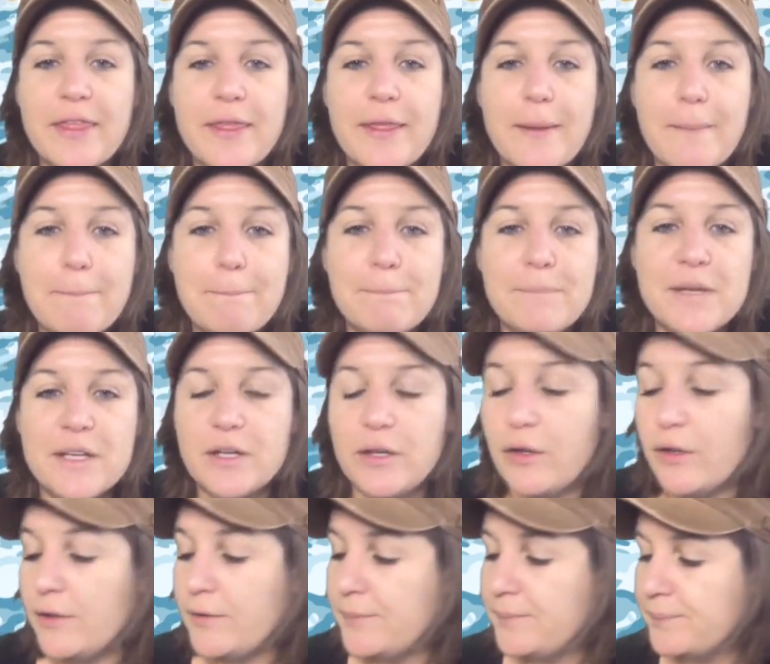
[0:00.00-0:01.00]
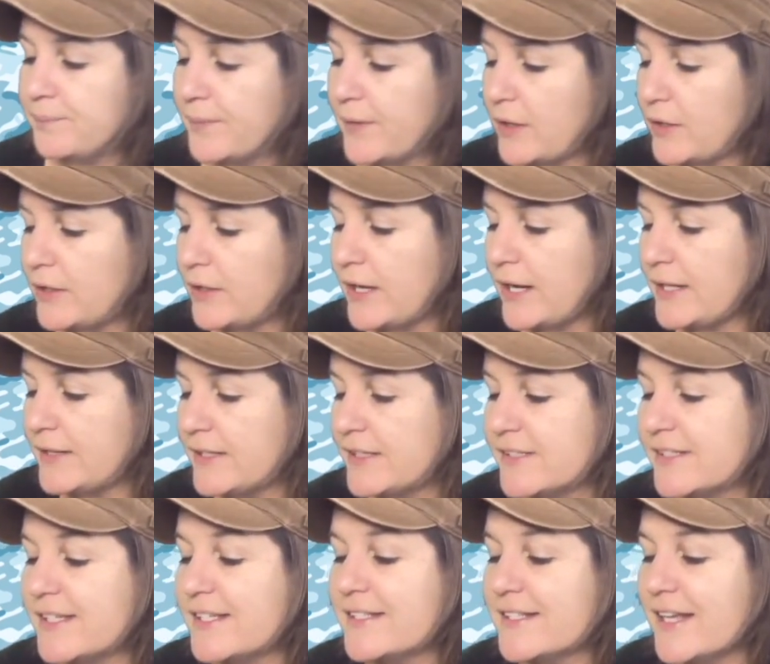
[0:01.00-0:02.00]
the middle. All right,
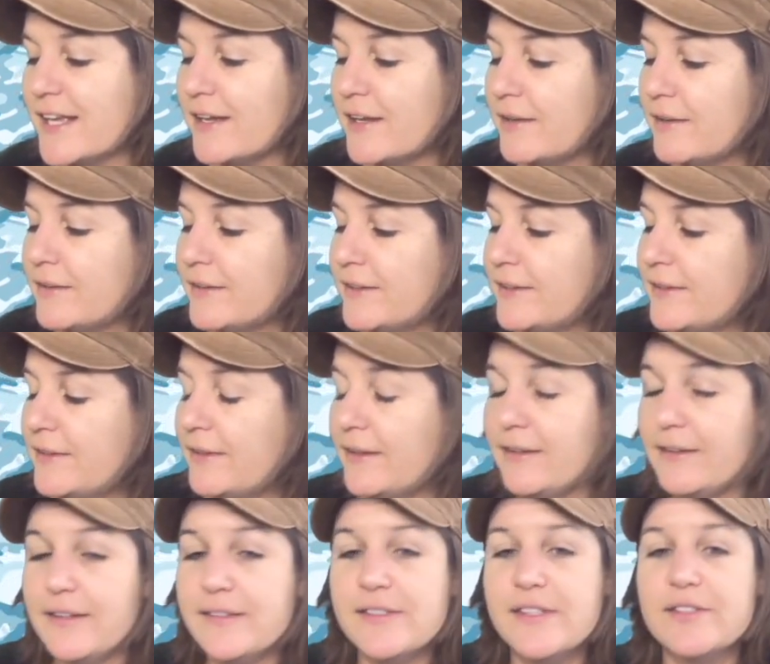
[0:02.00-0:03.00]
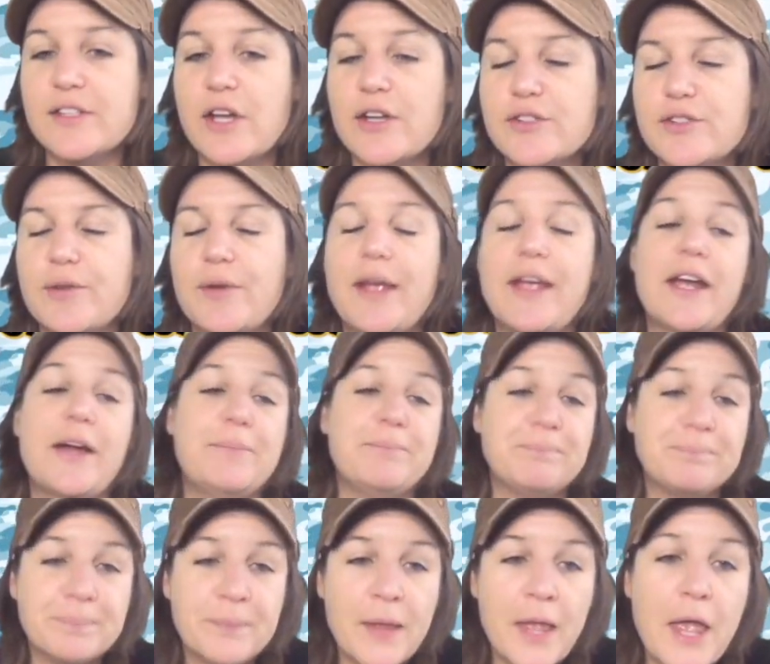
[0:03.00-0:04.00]
this is a, this is also, hang on,
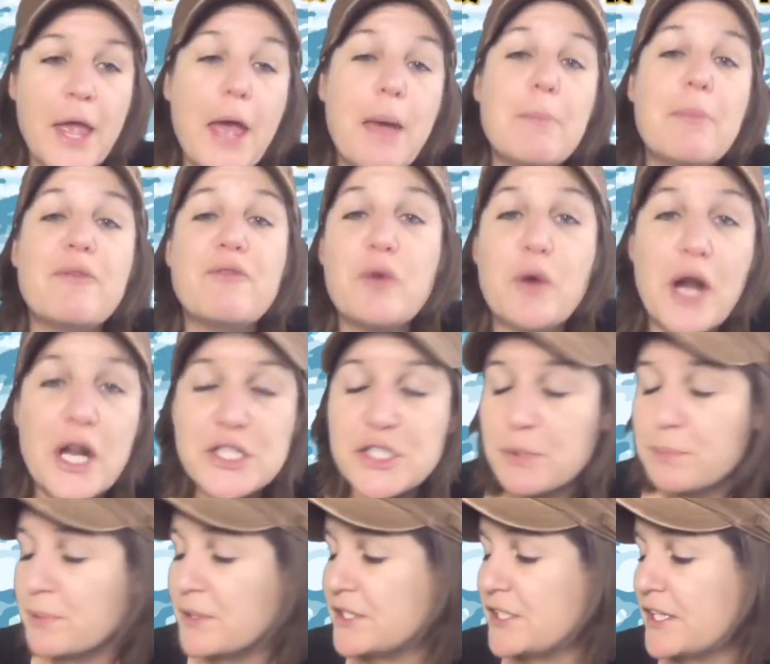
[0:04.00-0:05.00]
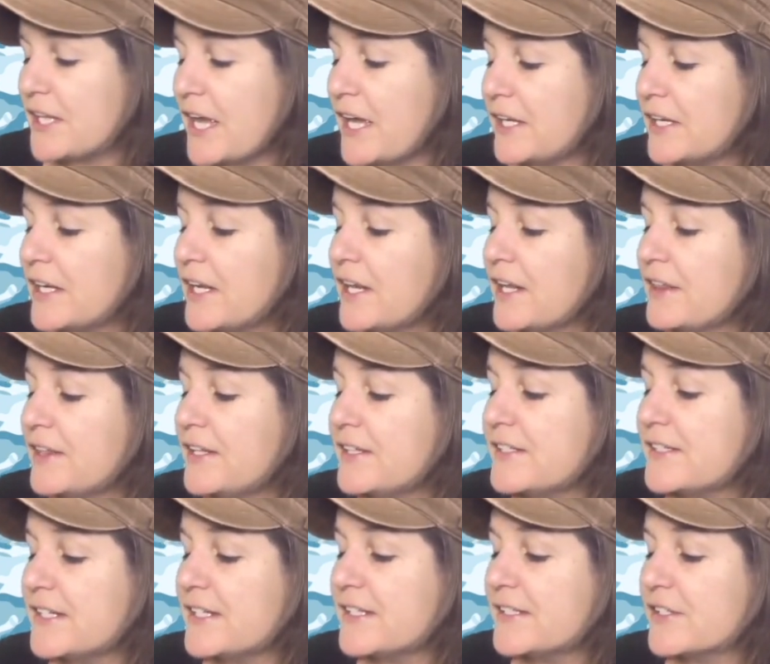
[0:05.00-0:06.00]
before I jump into that,
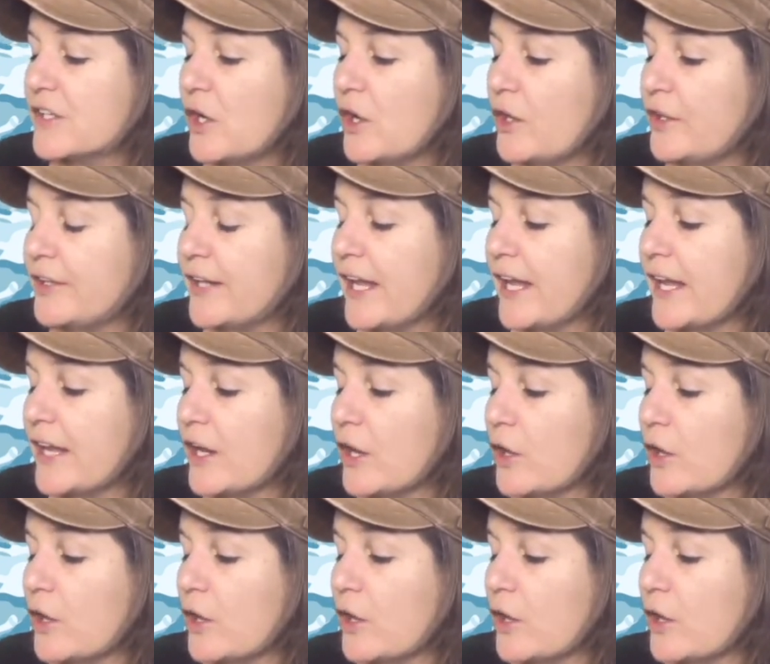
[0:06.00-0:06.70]
this is called a